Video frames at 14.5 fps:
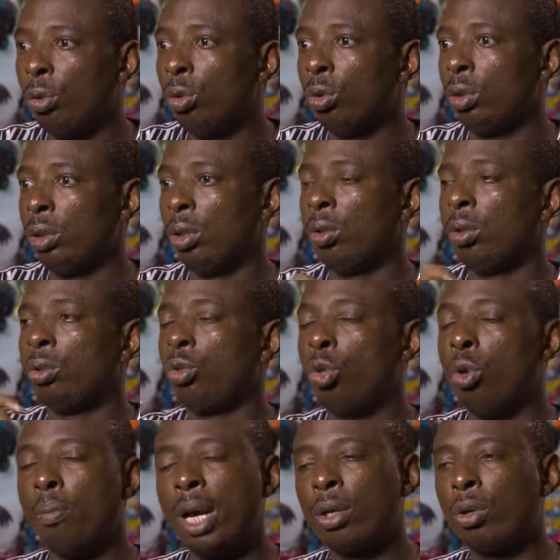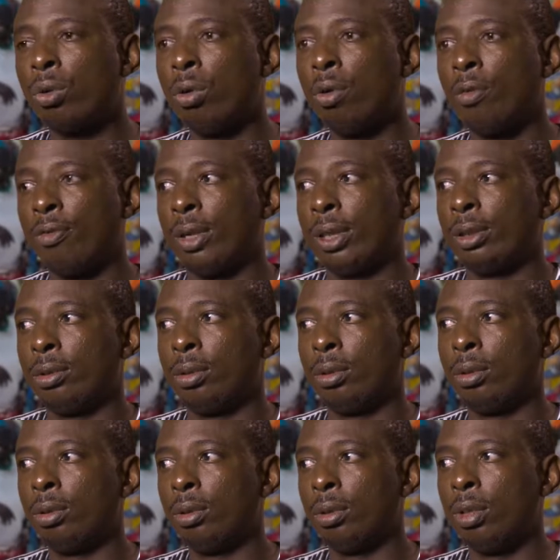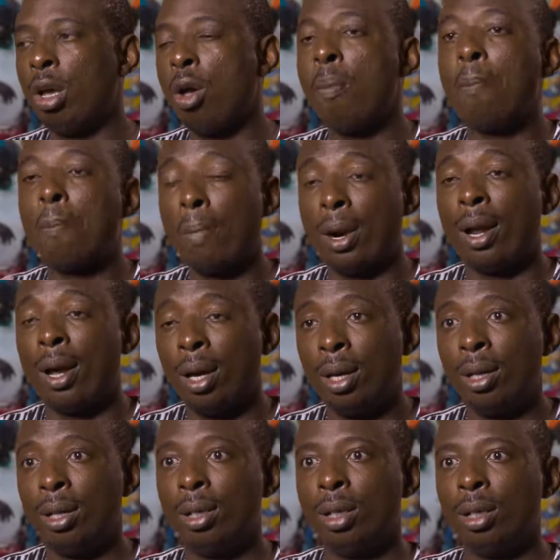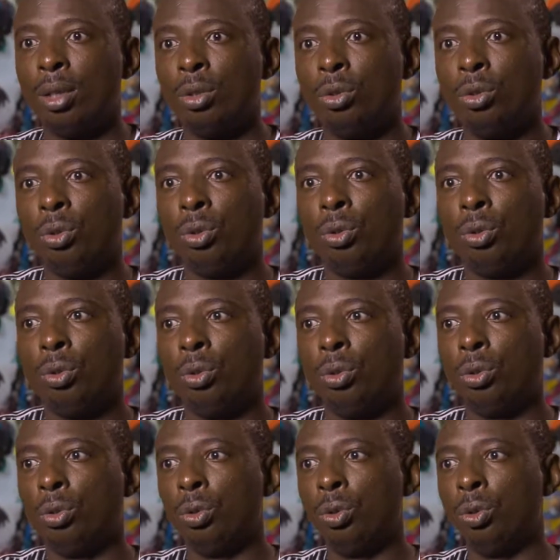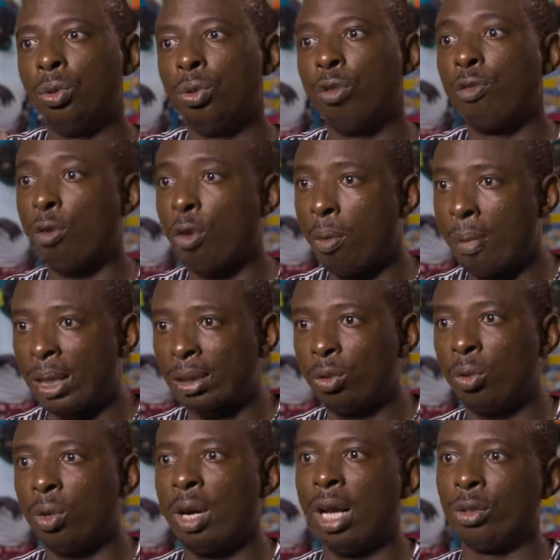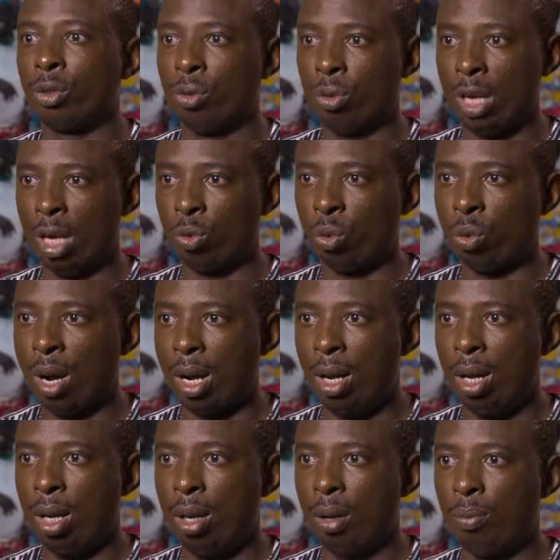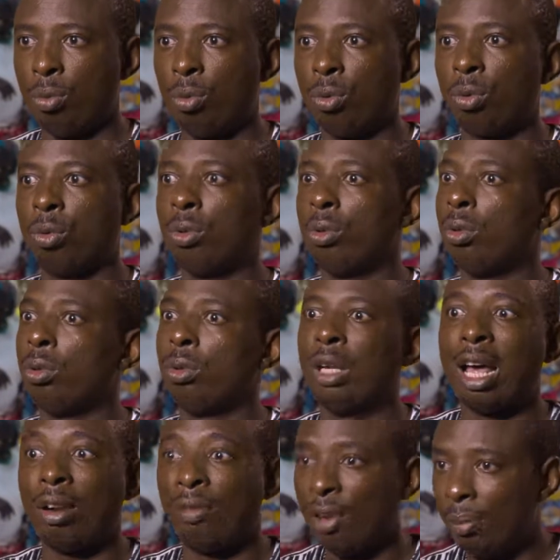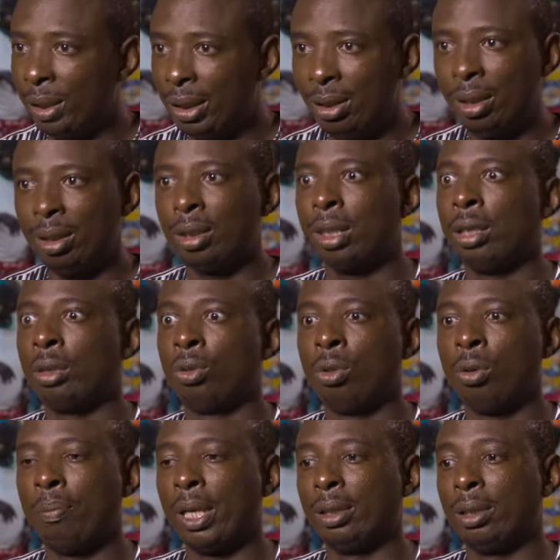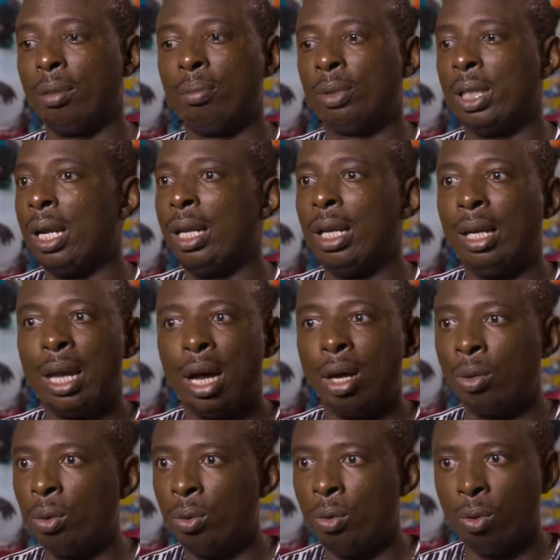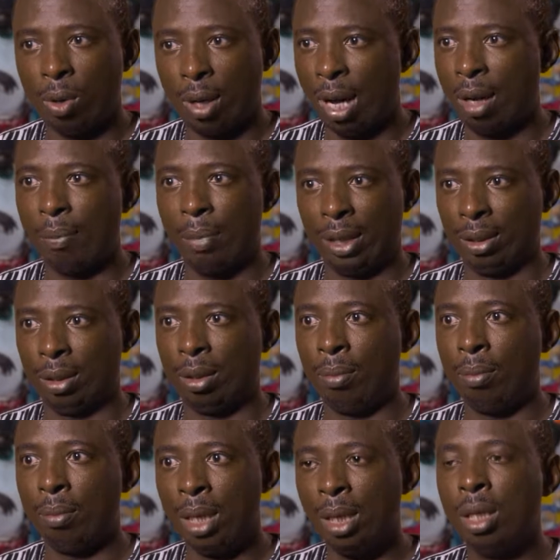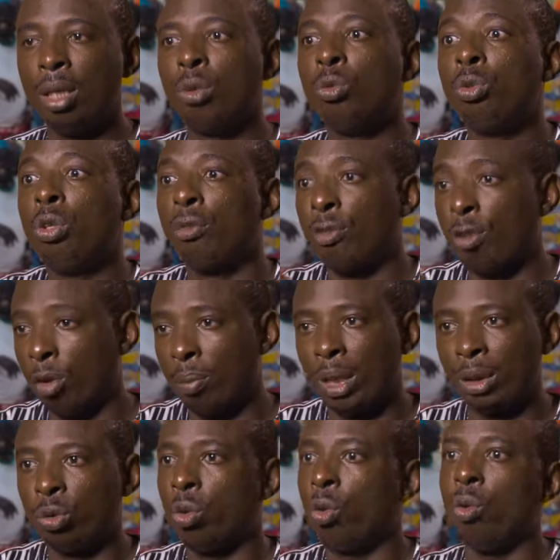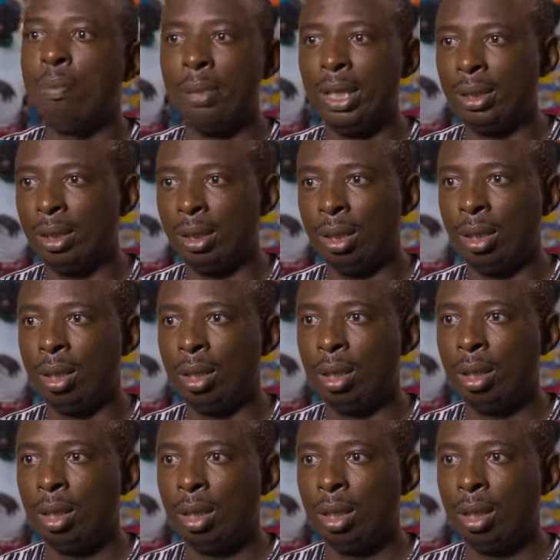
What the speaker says: for example in the local languages, or to vocational training, when the child is not 16 years old, when he is not an adult. This is required for organic fair trade production at the UNPCB.